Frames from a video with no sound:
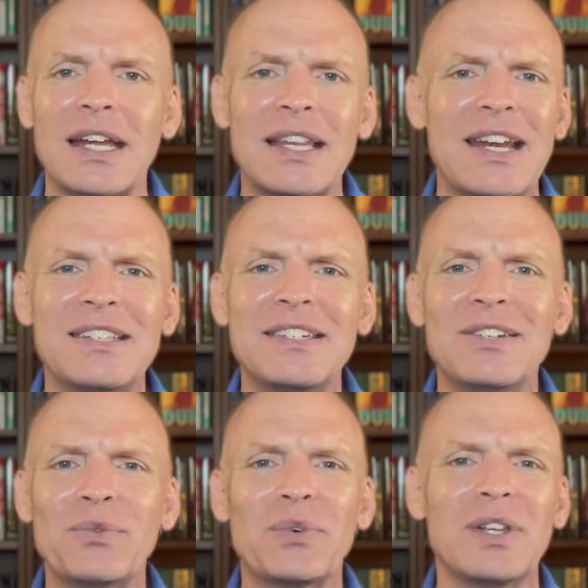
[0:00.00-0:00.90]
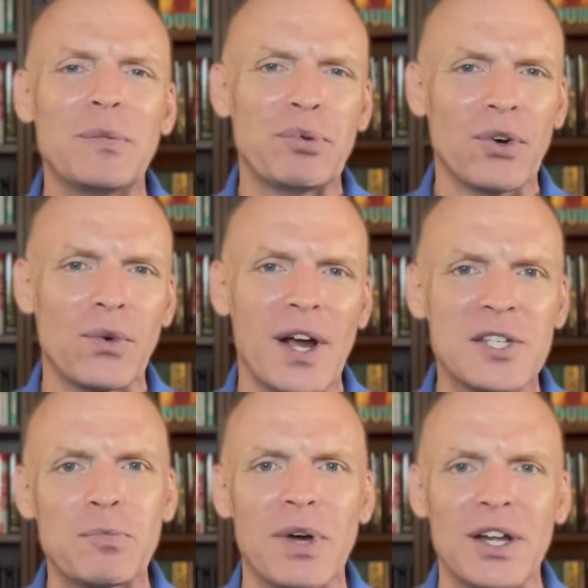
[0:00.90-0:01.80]
and then it didn't really
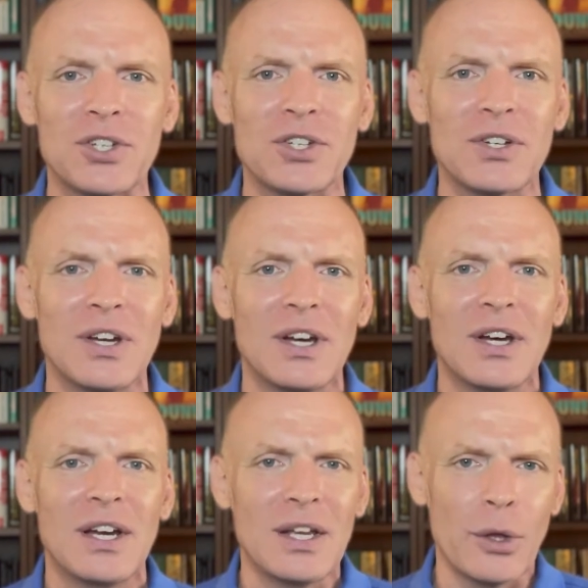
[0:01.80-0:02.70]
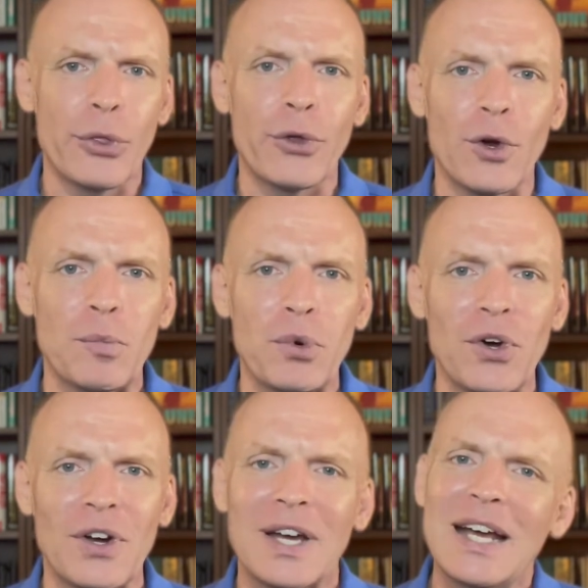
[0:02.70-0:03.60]
progress much in the third
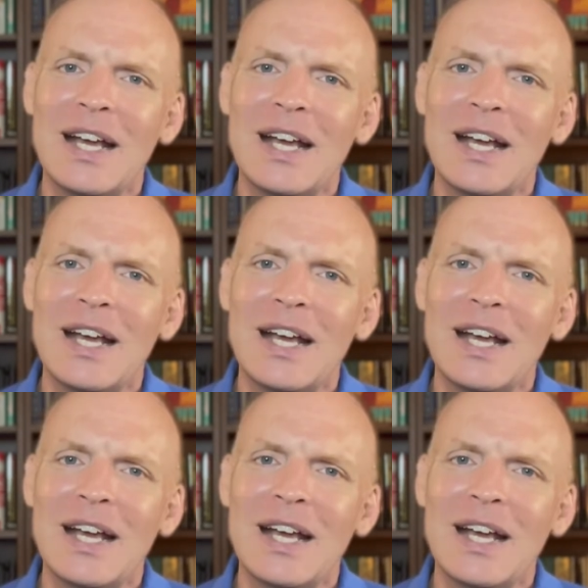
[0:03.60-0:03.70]
book.